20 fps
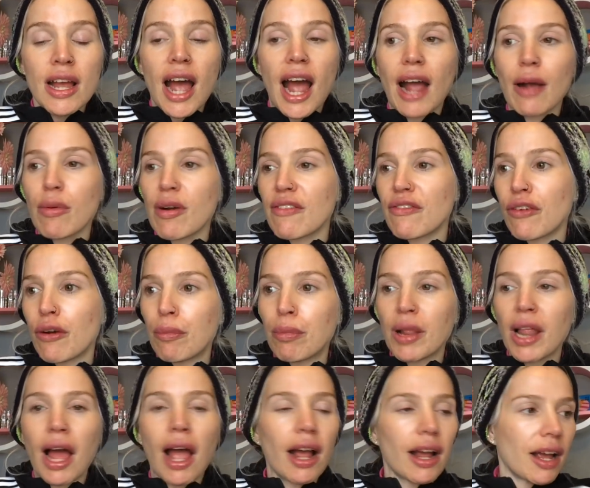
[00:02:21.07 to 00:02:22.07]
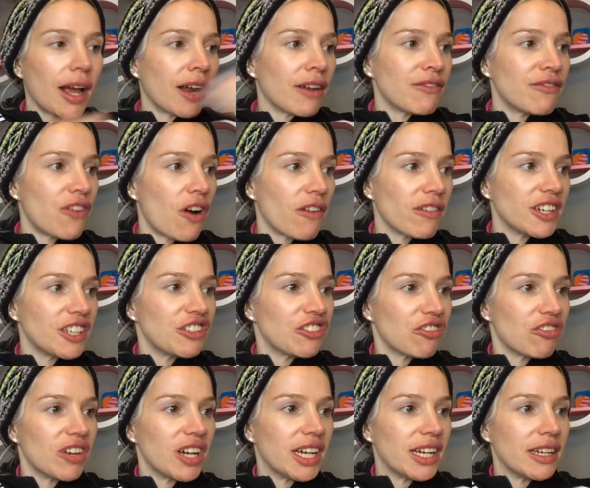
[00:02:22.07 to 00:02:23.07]
I went for black and forest
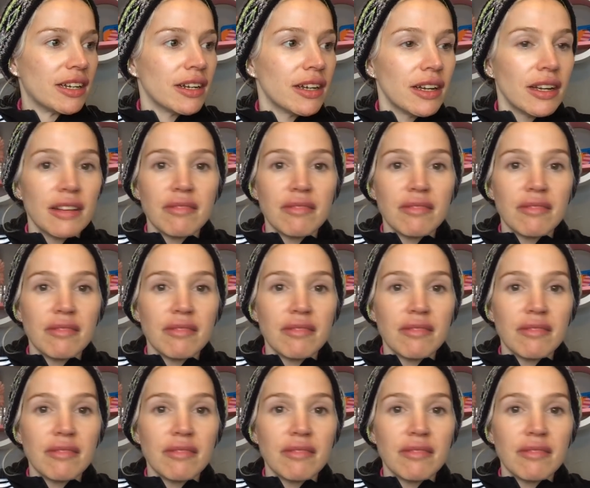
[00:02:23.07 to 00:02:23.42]
green.